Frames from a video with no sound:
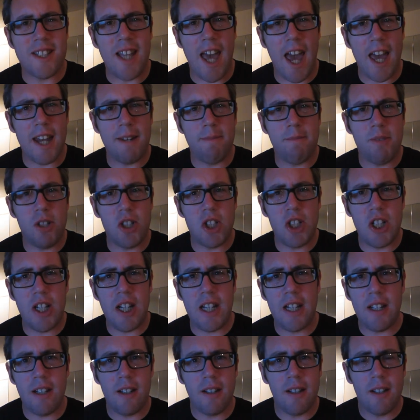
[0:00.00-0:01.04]
10
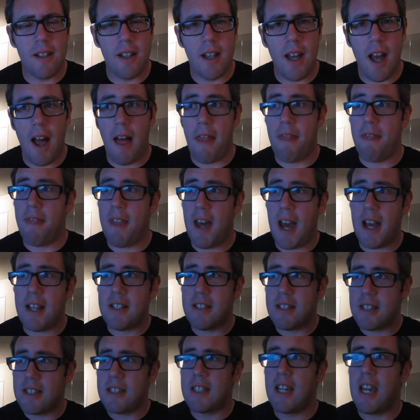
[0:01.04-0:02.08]
machine.
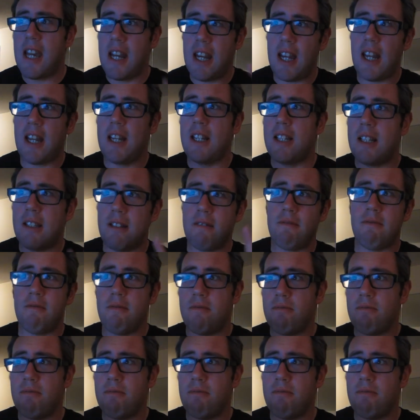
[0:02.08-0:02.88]
That's getting